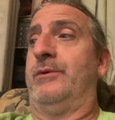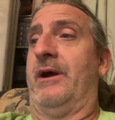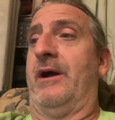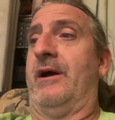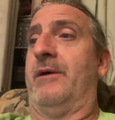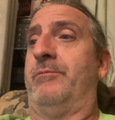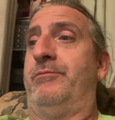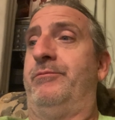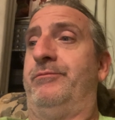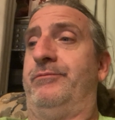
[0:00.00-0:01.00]
uh,
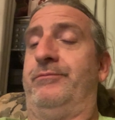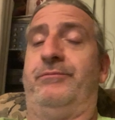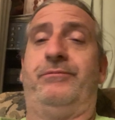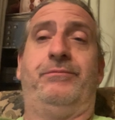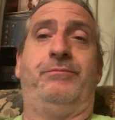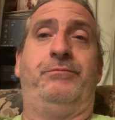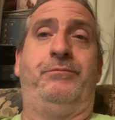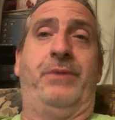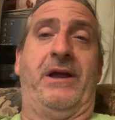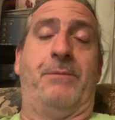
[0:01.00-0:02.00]

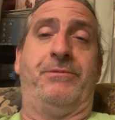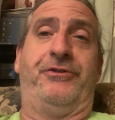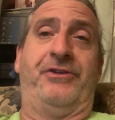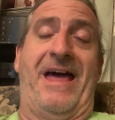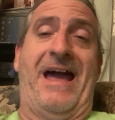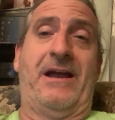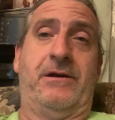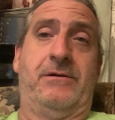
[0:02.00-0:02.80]
pick up the slack.